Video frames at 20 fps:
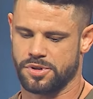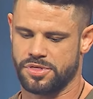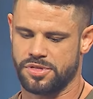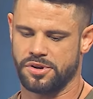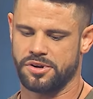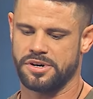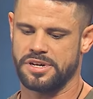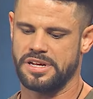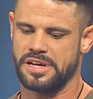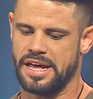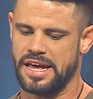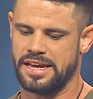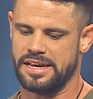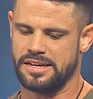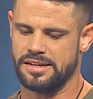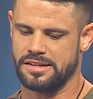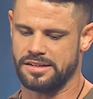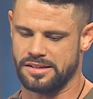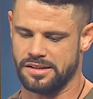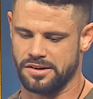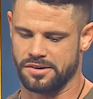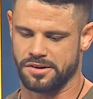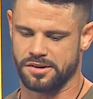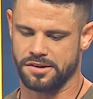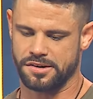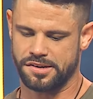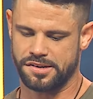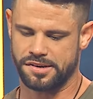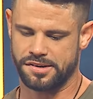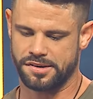thirty-eight
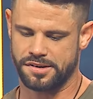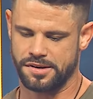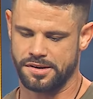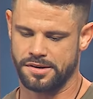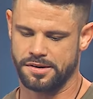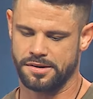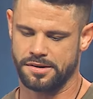years.